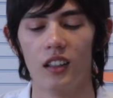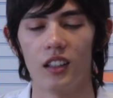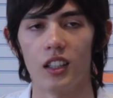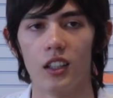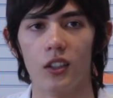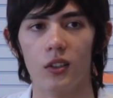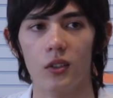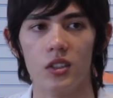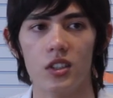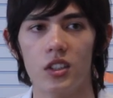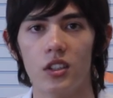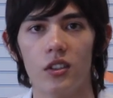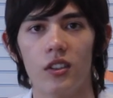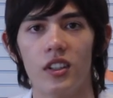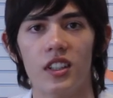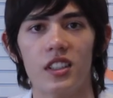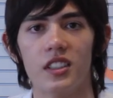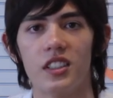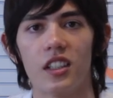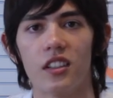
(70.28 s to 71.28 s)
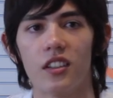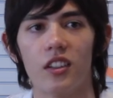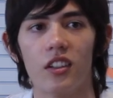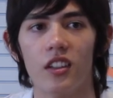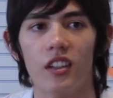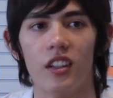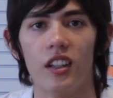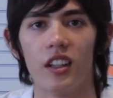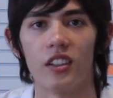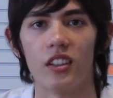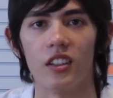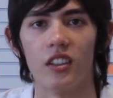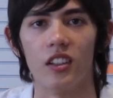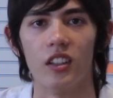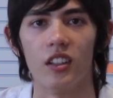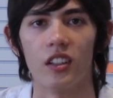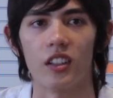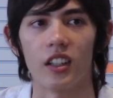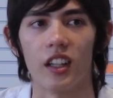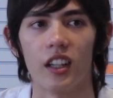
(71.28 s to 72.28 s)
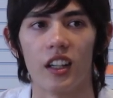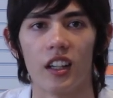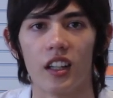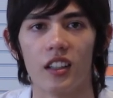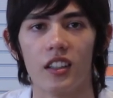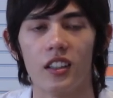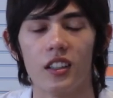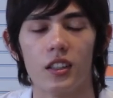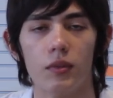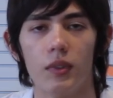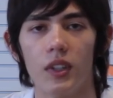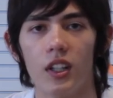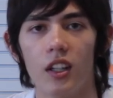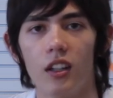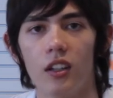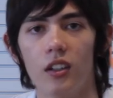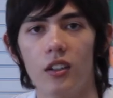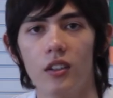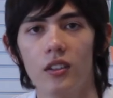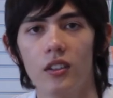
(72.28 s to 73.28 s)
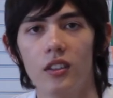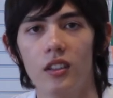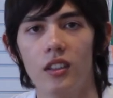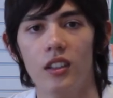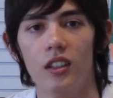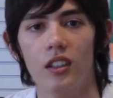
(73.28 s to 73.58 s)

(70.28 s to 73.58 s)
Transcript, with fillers: So students that are, that are looking at this video,